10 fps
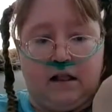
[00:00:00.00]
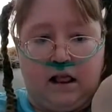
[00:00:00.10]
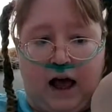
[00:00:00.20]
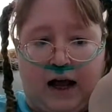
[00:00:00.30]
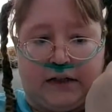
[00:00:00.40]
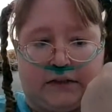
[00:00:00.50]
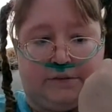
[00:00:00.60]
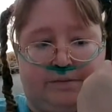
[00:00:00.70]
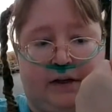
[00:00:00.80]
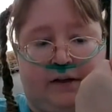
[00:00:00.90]

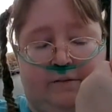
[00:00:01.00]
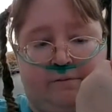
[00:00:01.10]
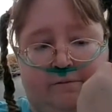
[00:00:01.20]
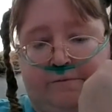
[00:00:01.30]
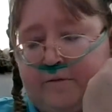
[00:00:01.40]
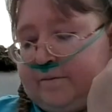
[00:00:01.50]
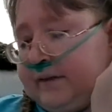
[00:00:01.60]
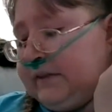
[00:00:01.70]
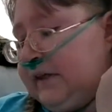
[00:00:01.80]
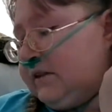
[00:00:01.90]
loxapine for
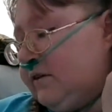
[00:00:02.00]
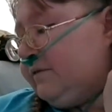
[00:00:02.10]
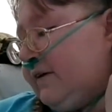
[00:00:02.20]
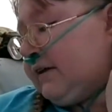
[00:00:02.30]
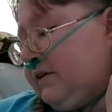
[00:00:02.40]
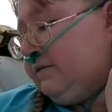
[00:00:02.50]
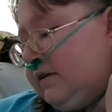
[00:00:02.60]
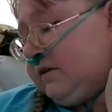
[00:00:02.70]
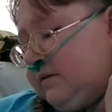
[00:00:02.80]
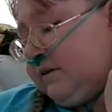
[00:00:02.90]
my schizoaffective
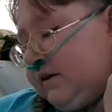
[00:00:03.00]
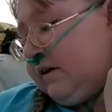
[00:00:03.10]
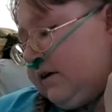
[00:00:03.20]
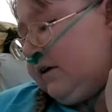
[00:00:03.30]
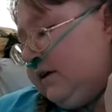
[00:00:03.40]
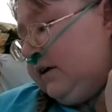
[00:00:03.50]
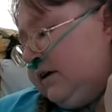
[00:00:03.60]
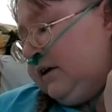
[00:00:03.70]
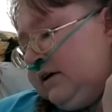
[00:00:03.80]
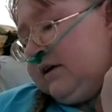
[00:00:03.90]
disorder.
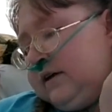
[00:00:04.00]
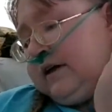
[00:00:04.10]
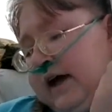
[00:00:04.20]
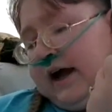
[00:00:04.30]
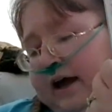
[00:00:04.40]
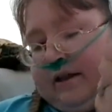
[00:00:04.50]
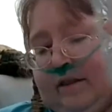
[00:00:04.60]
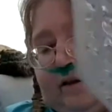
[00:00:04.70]
And